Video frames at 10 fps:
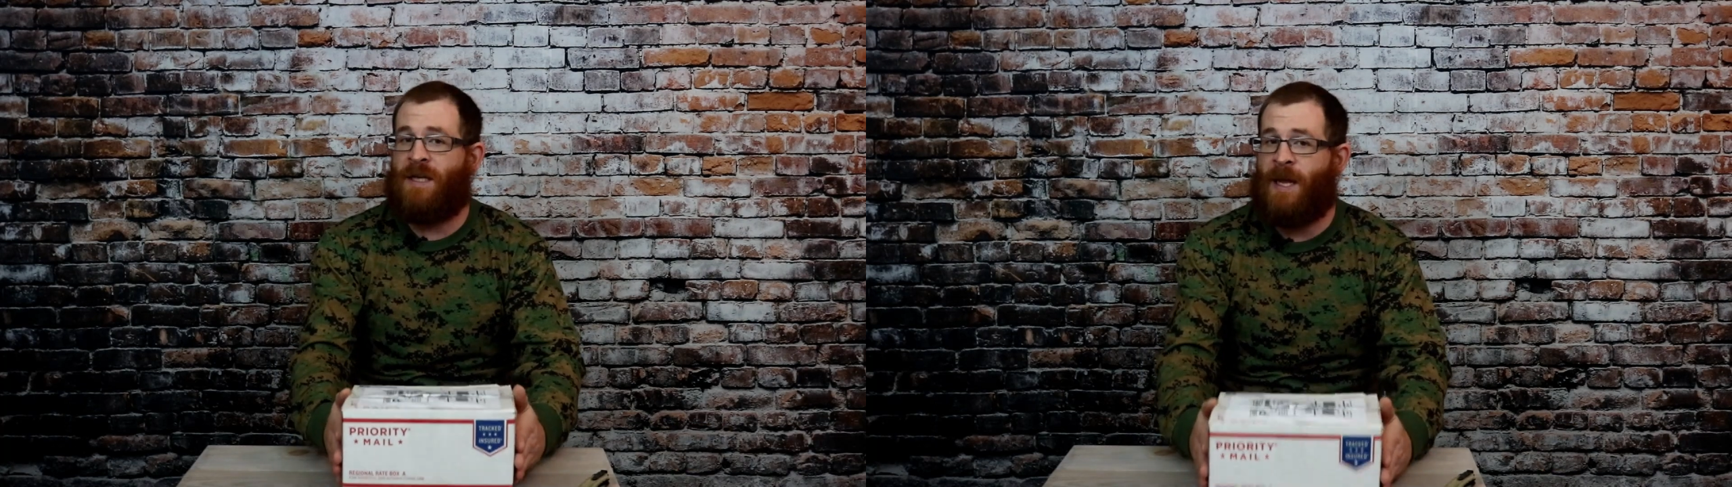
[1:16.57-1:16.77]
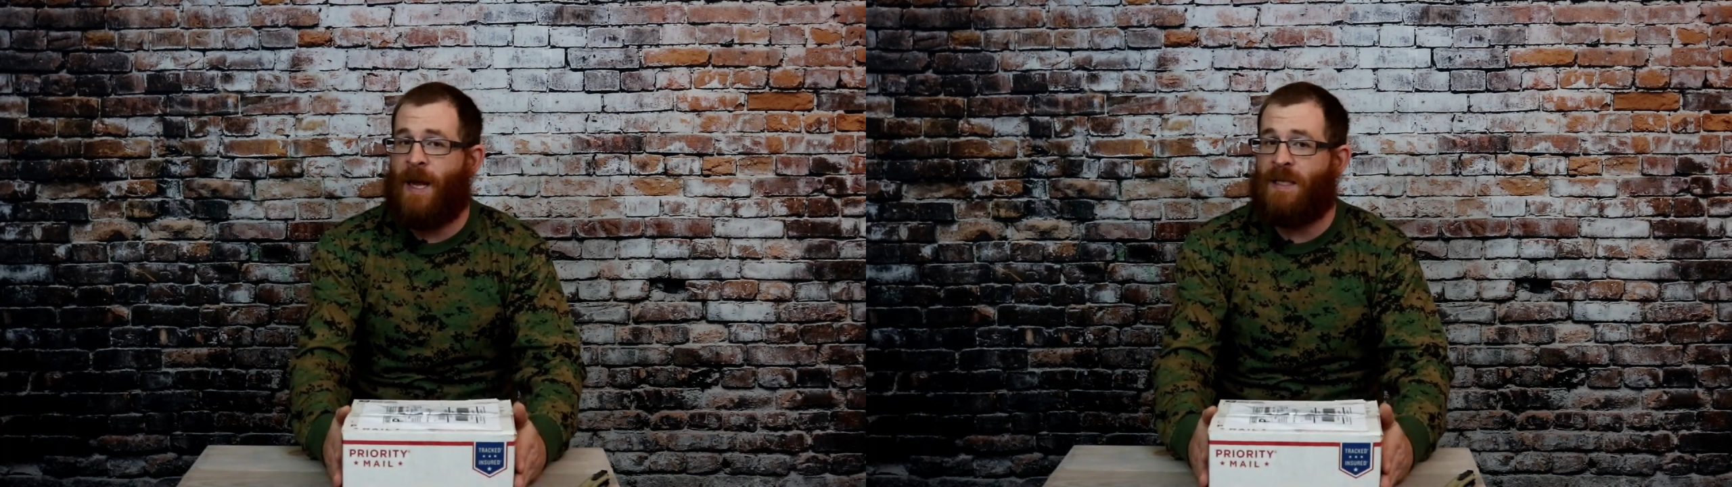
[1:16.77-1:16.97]

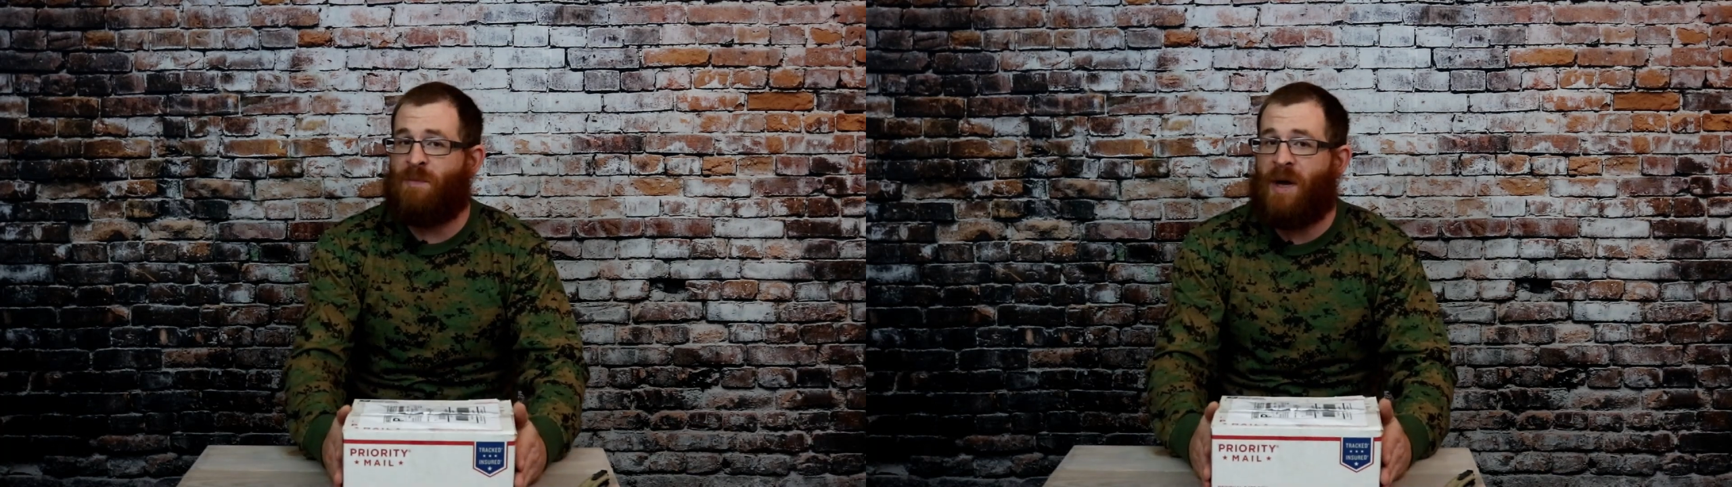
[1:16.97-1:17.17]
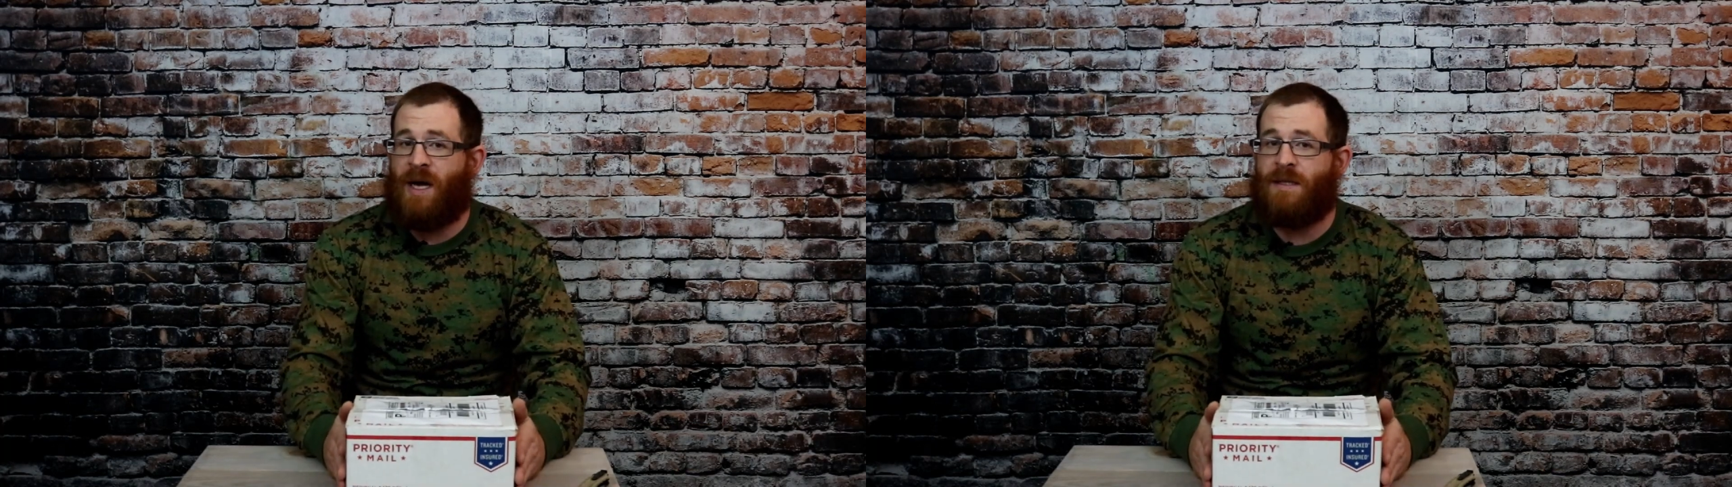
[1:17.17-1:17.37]
today's
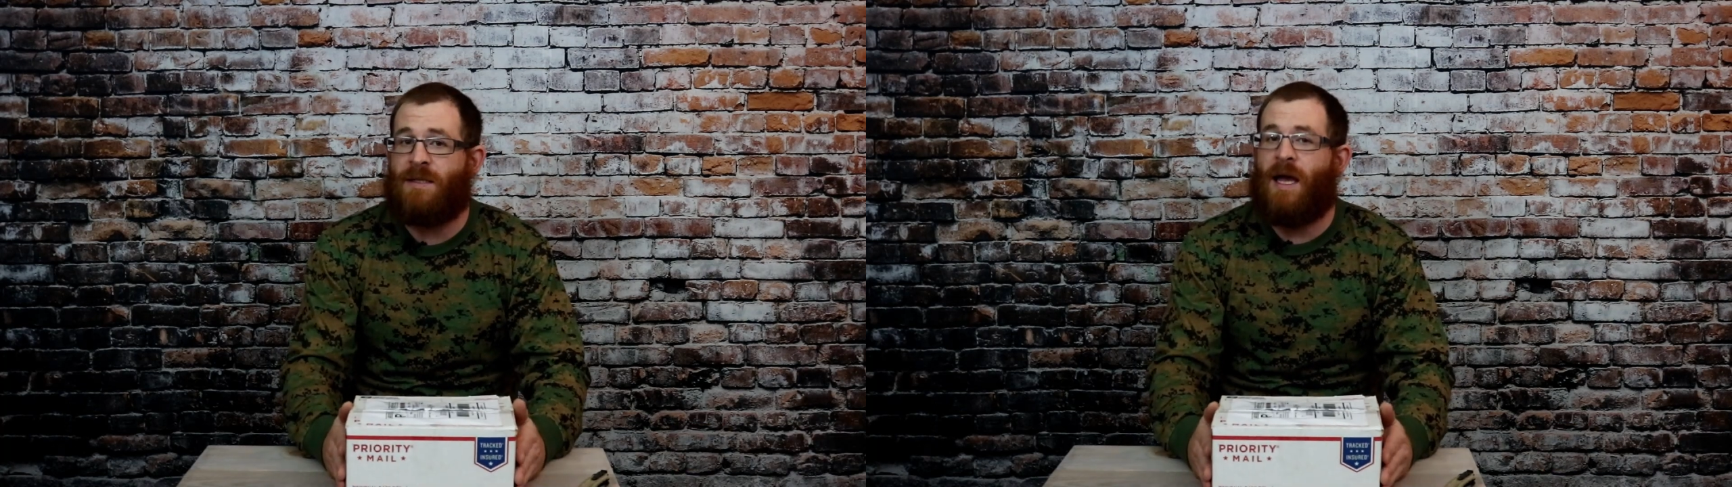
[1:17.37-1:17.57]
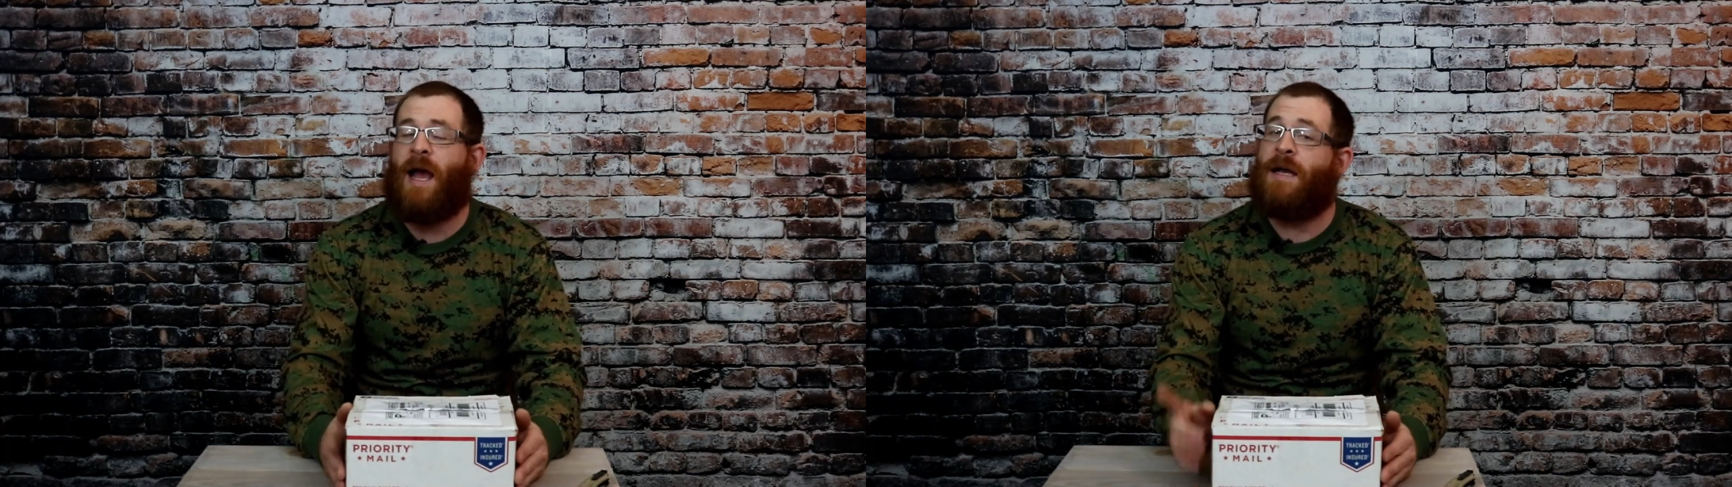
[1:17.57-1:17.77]
box
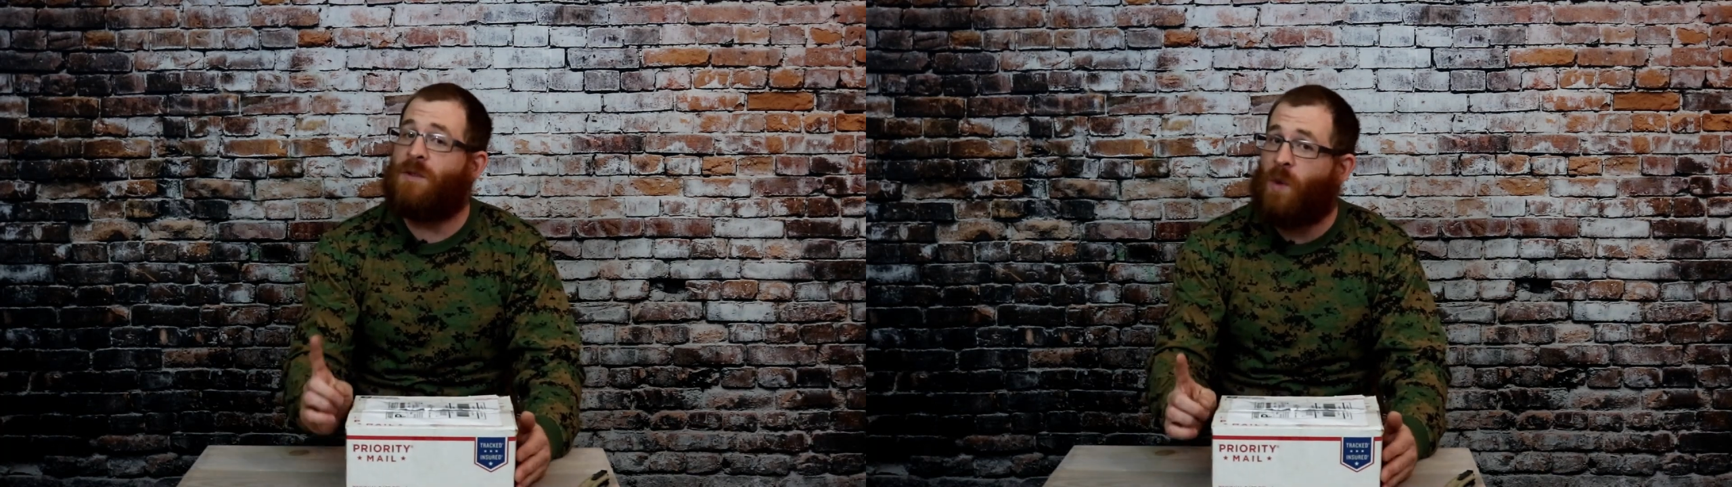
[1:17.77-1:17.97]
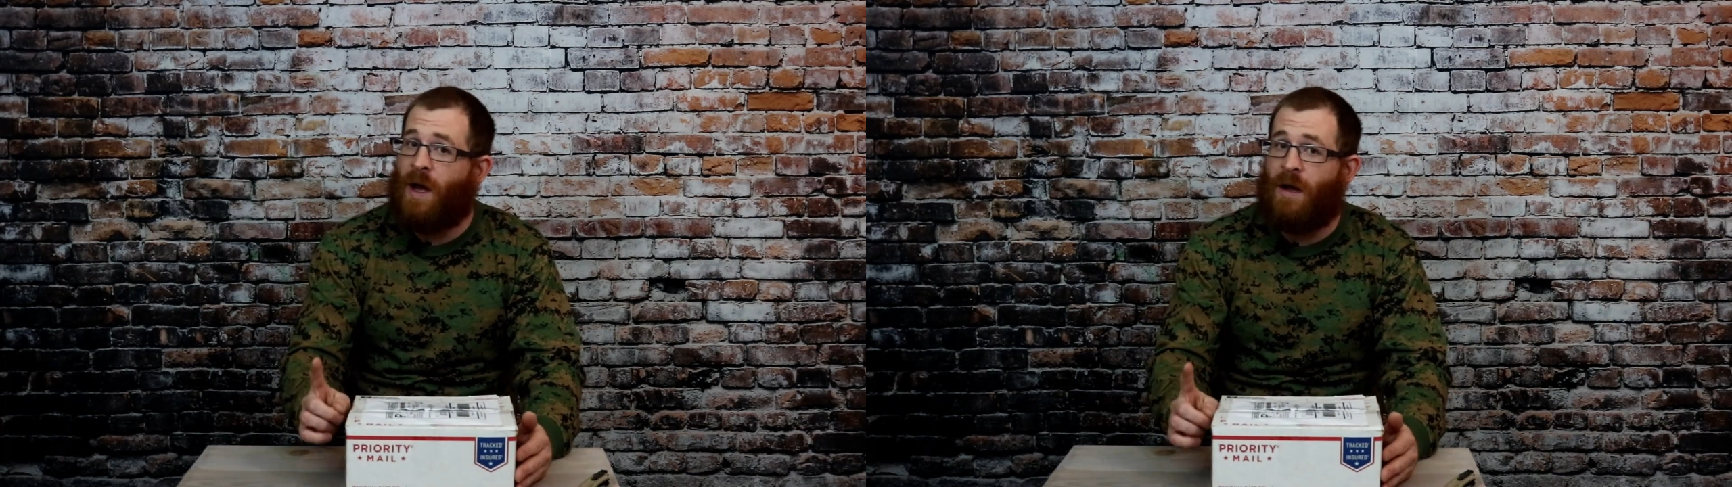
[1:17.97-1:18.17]

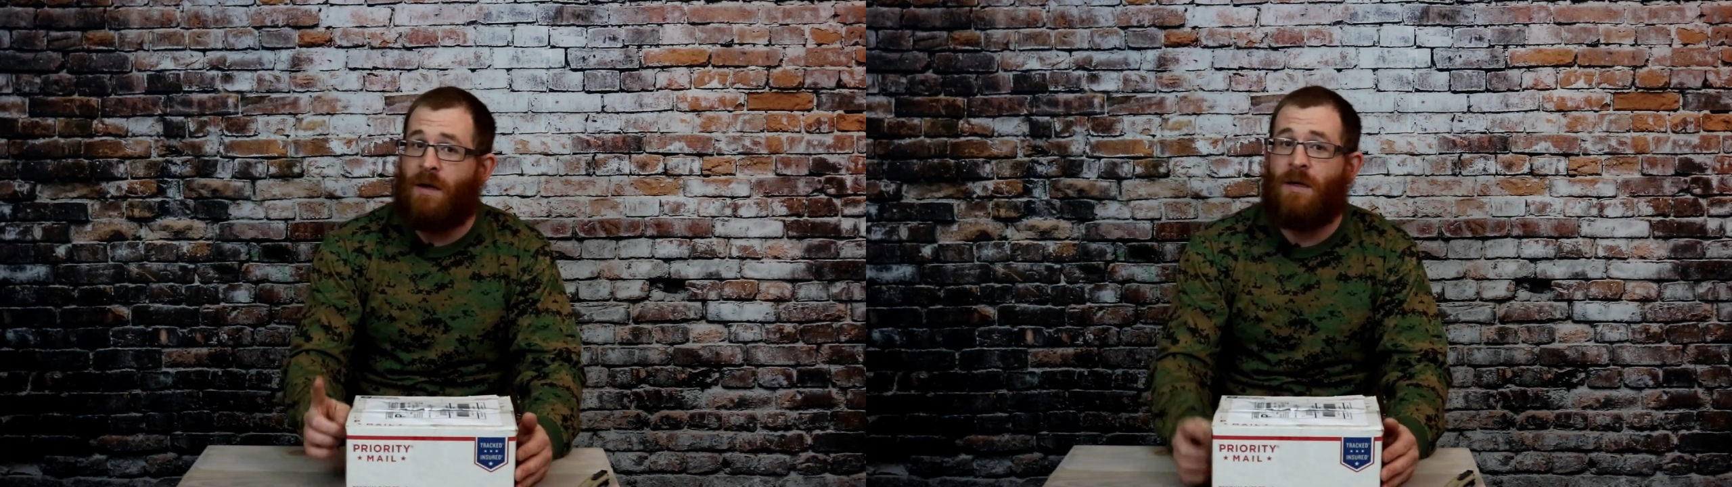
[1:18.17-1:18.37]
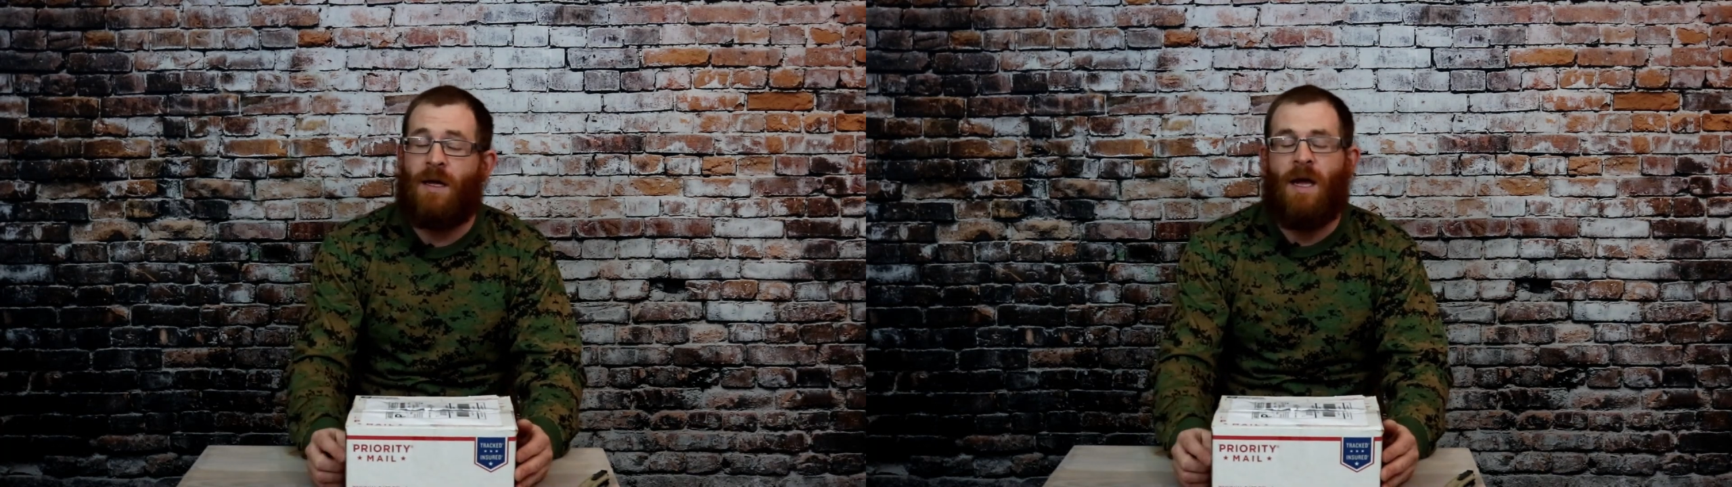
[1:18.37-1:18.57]
as well